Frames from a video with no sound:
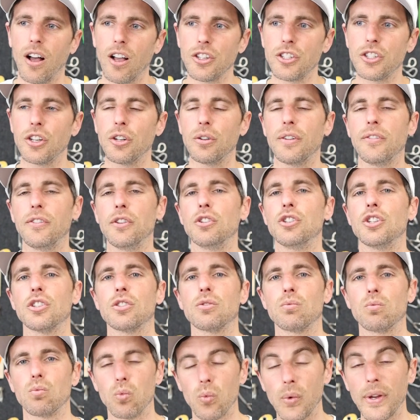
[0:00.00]
Also, if you
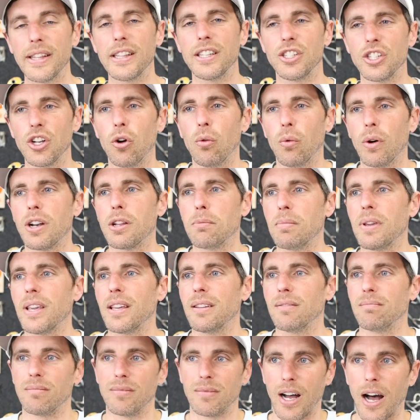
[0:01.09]
just really don't want to
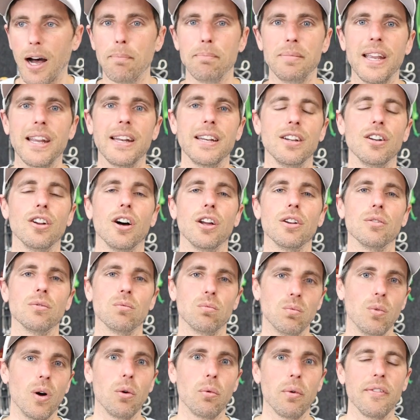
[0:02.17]
be updated on
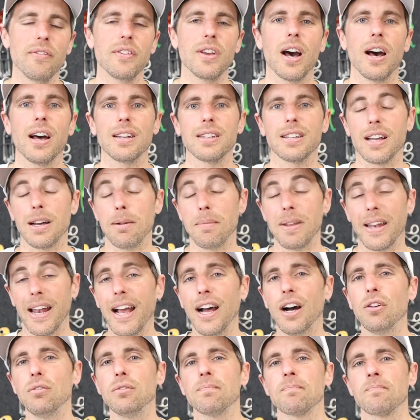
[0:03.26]
what we've caught coming
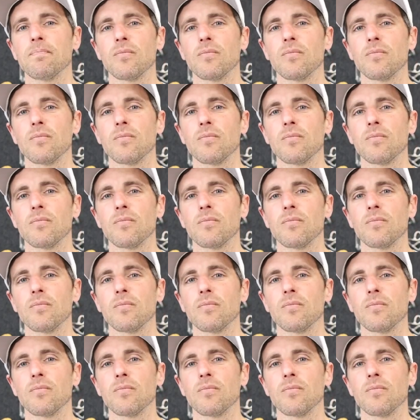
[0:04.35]
out,